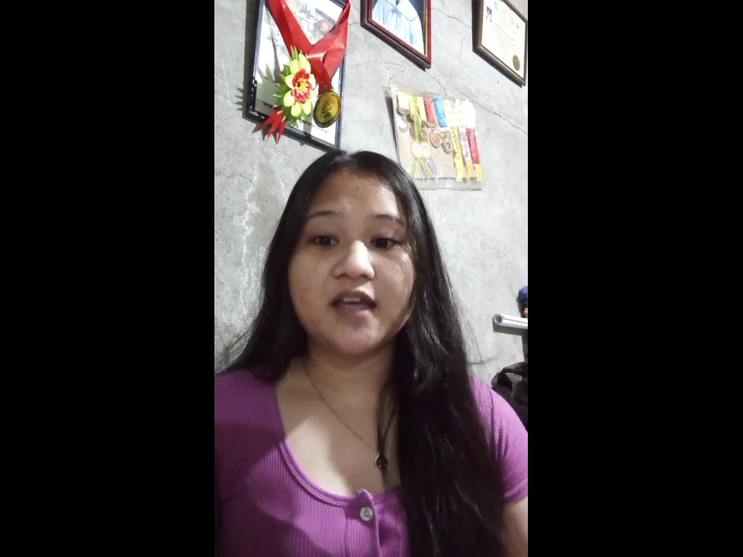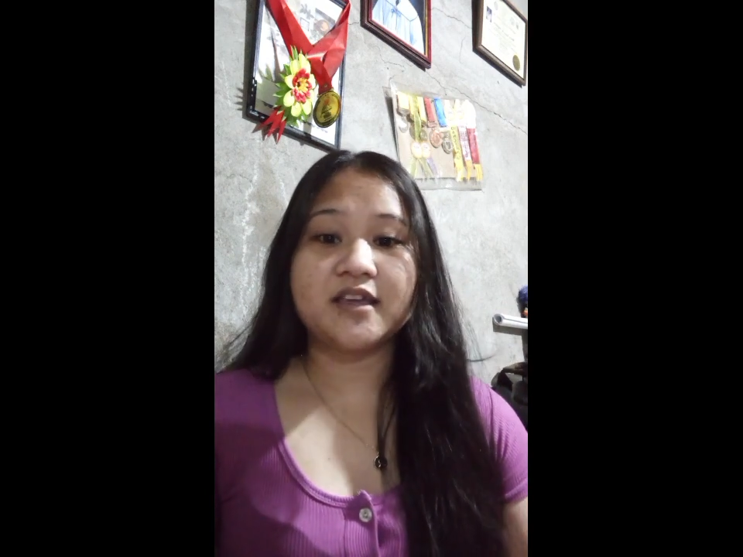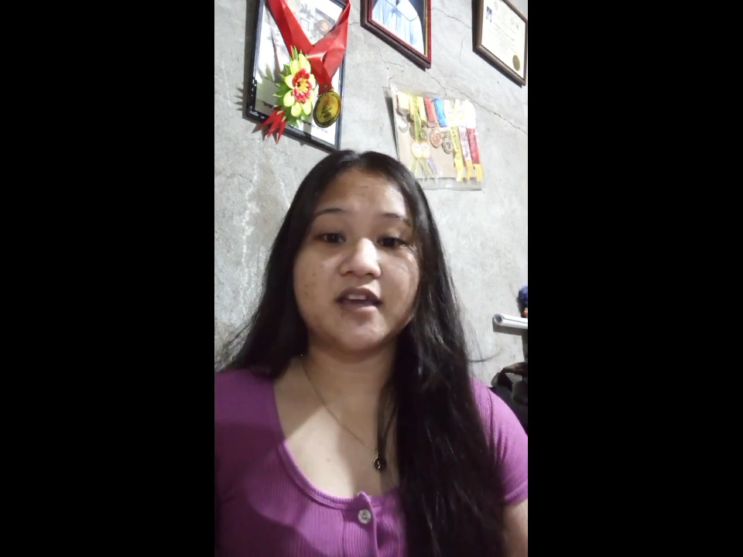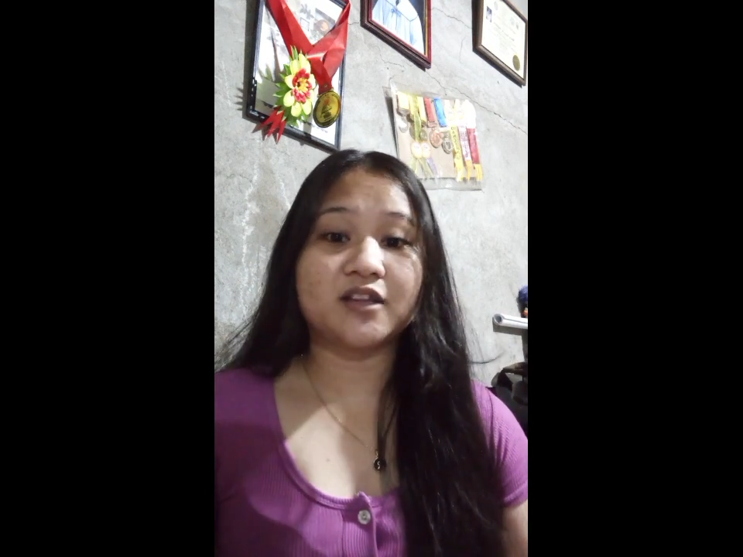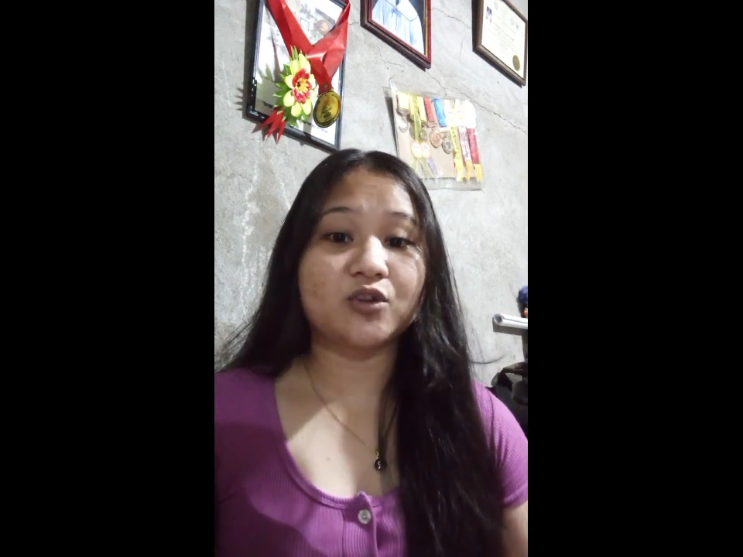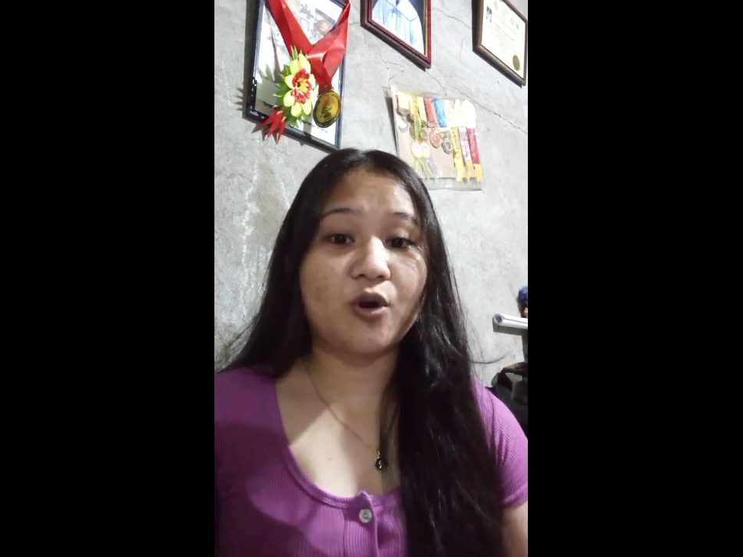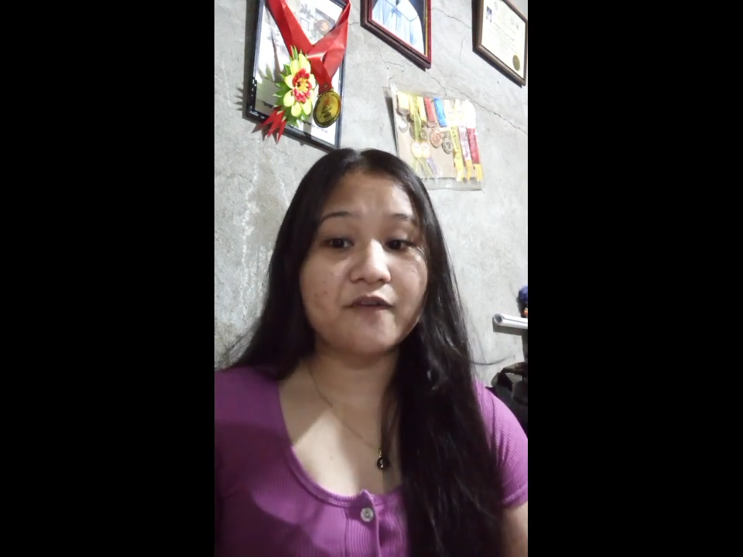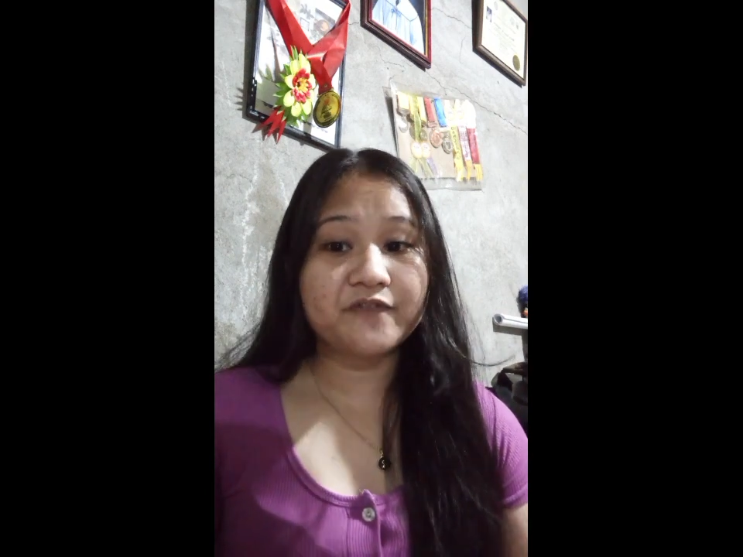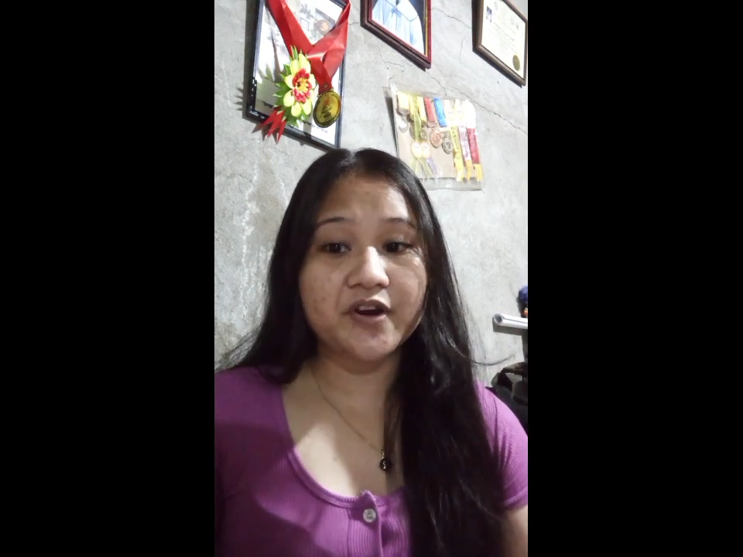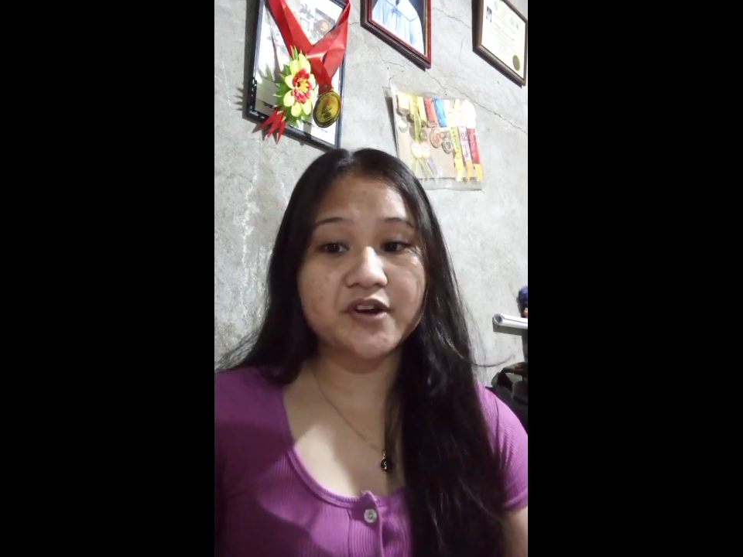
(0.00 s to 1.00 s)
yet
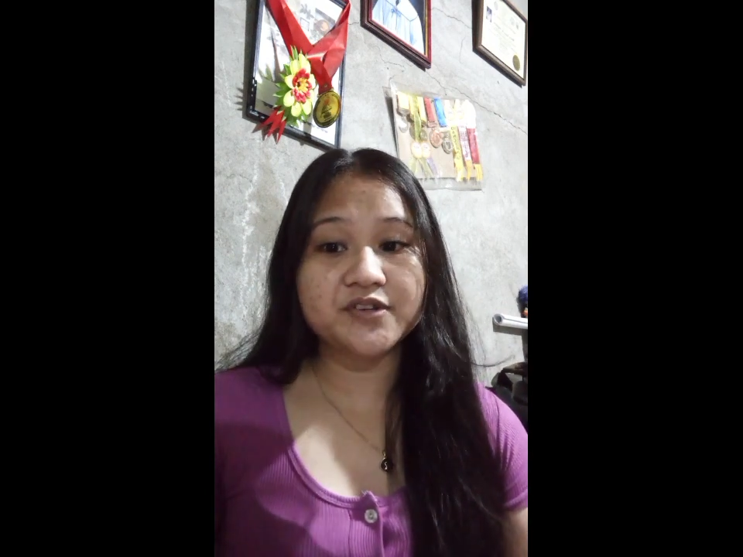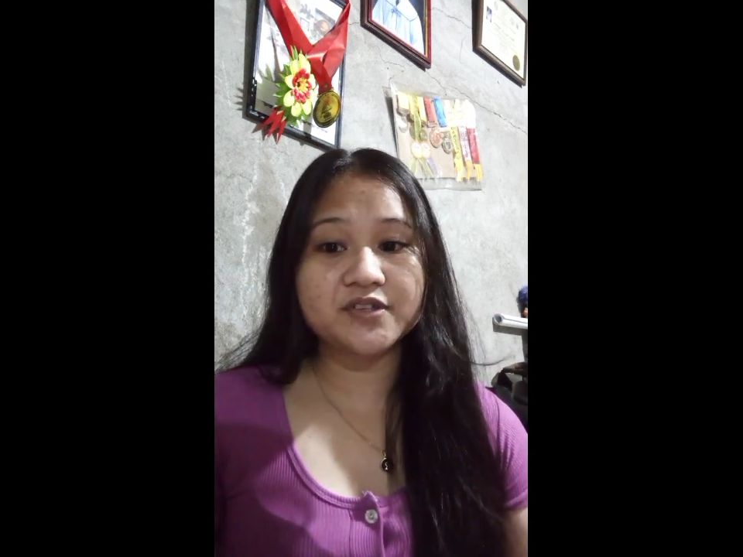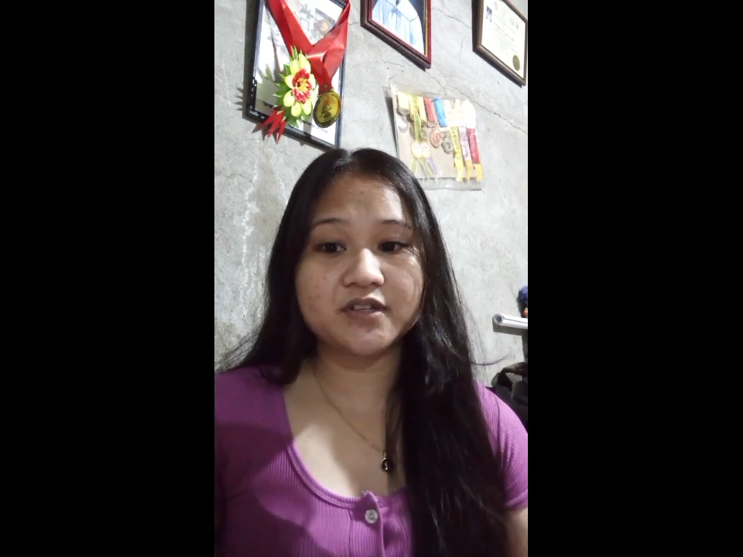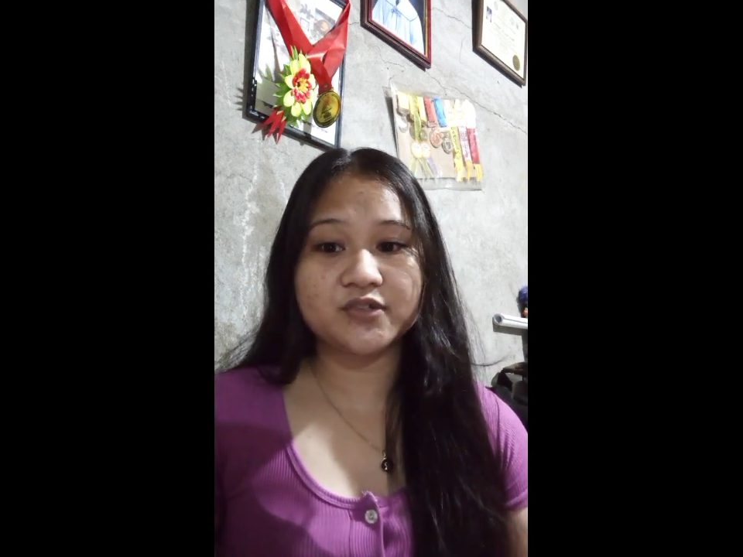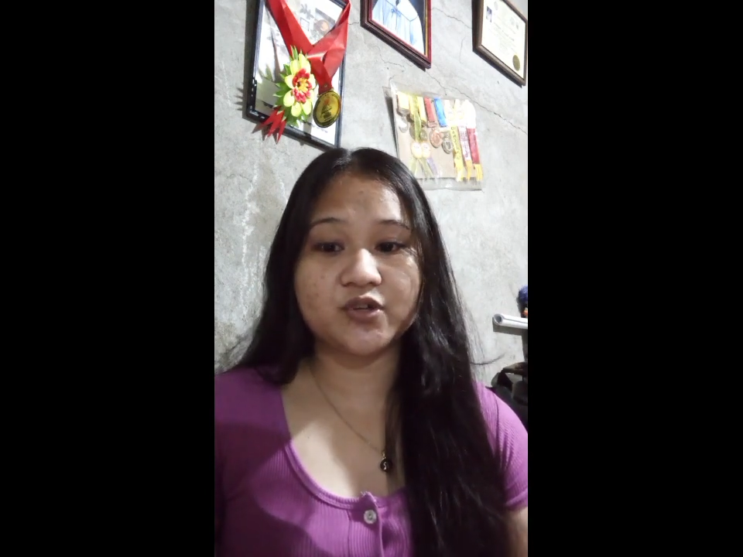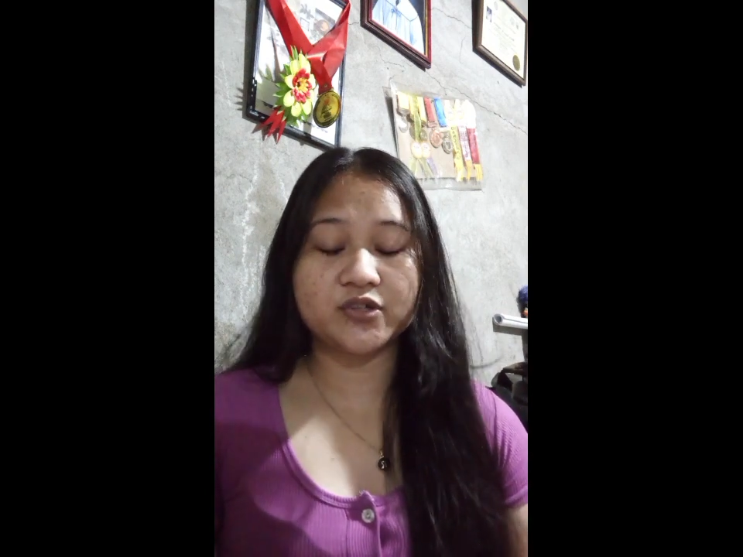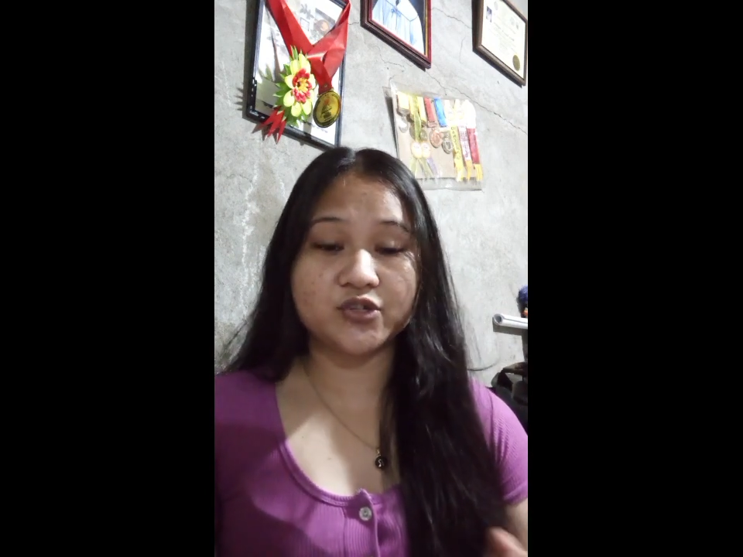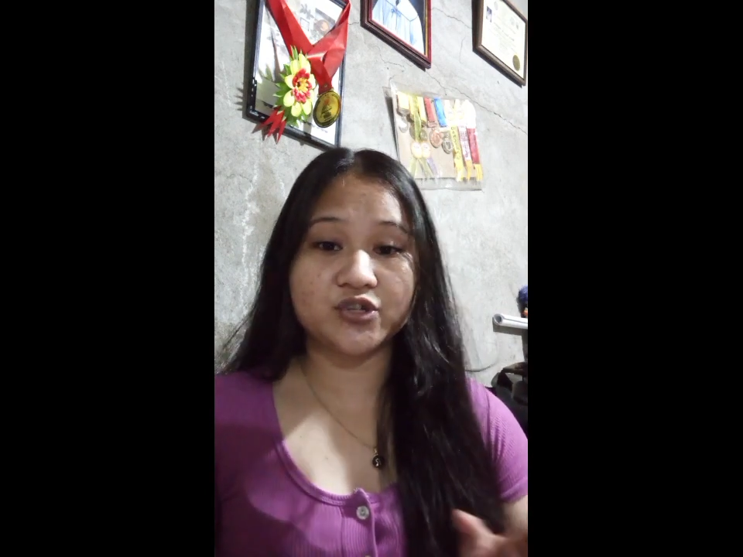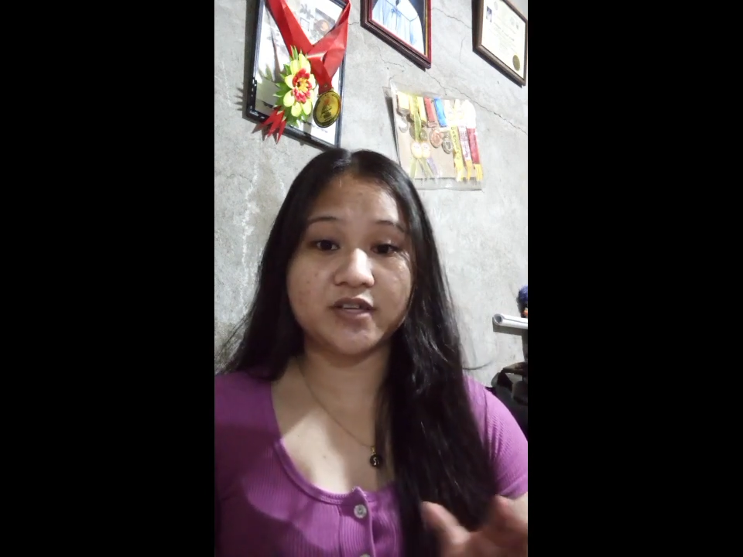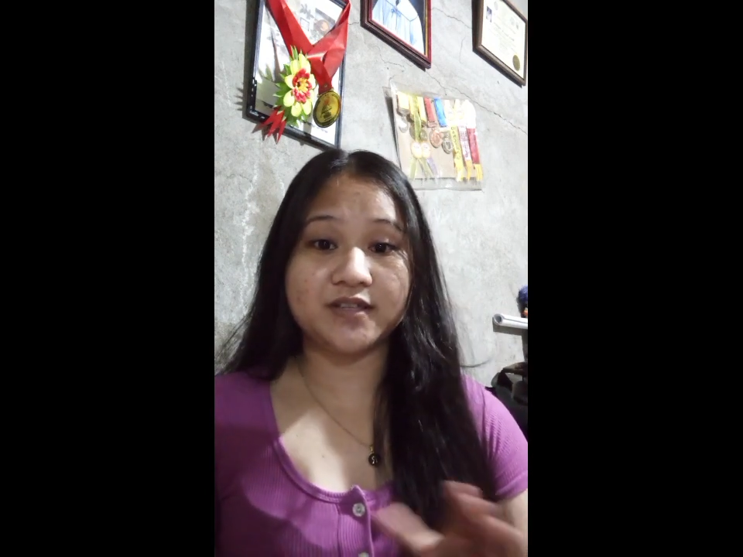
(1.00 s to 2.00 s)
offers
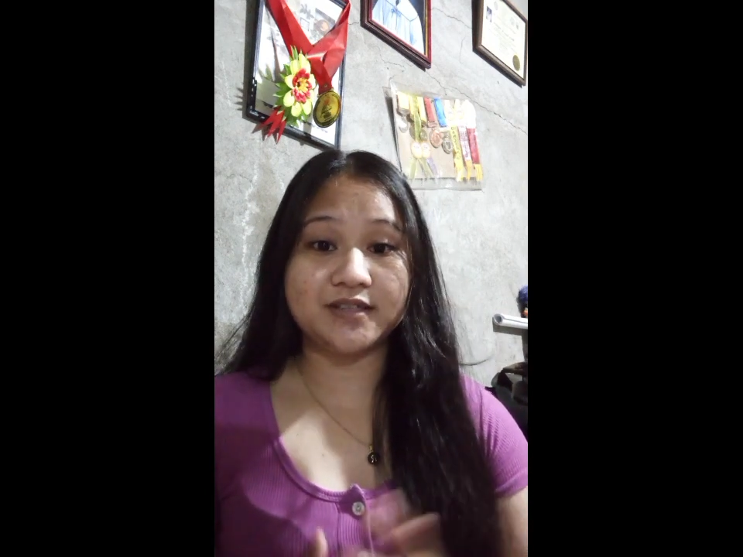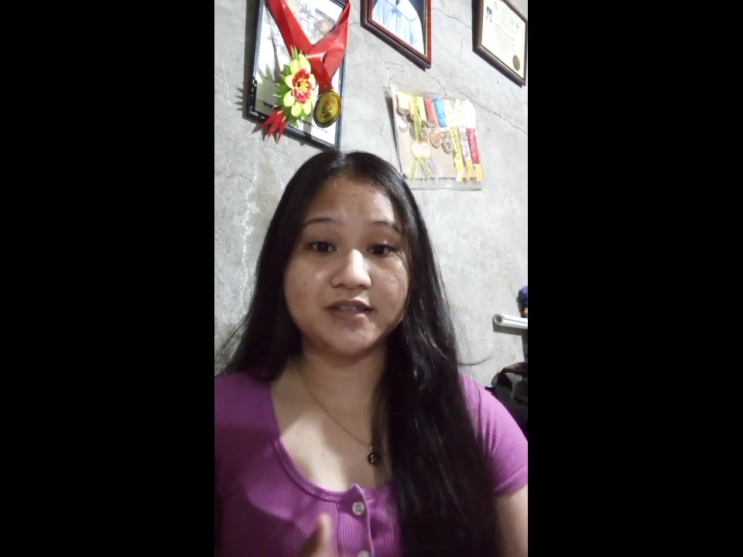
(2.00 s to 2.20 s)
strategy,